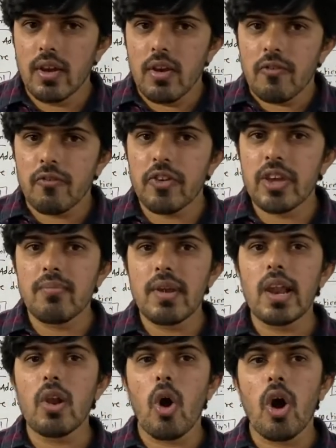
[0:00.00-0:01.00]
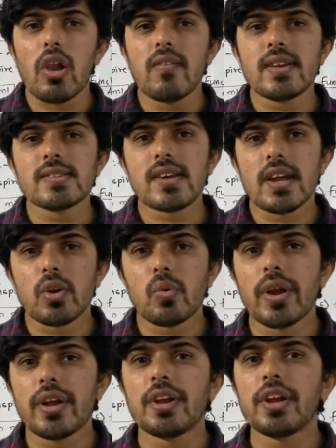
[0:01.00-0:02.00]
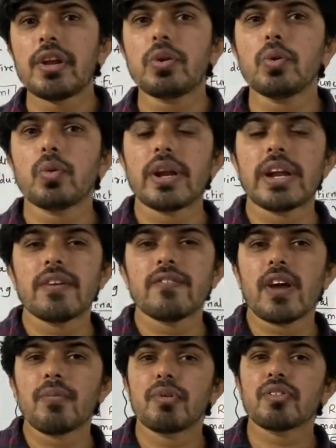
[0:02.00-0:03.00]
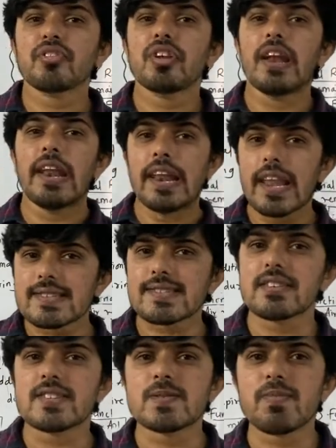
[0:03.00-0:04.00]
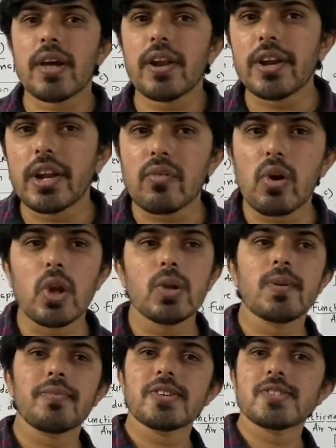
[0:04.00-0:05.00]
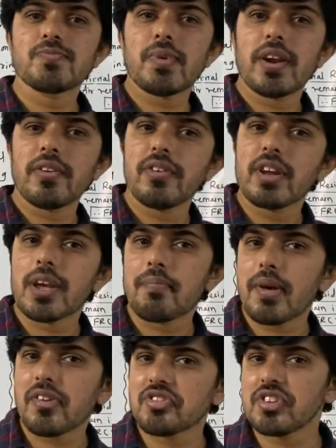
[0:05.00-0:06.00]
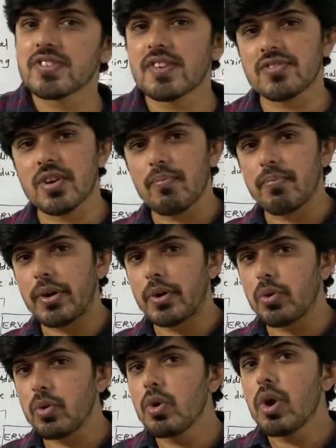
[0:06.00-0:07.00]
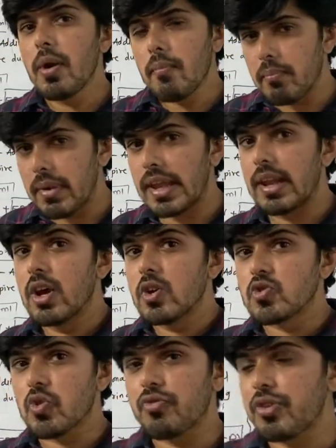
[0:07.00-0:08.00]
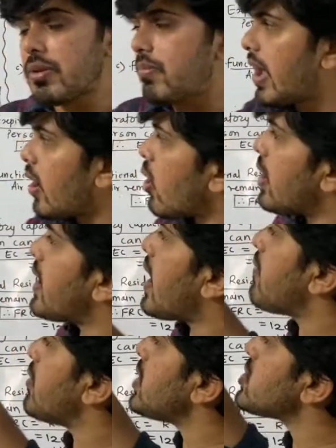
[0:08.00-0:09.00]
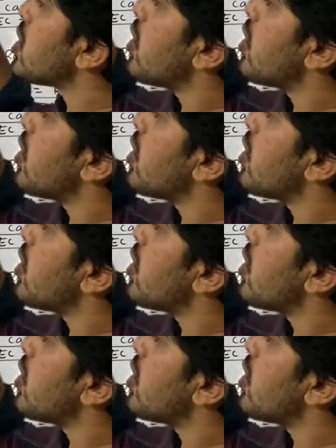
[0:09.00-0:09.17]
female always had 20 to 25% less respiratory volume and respiratory capacities as compared to male. So female on average,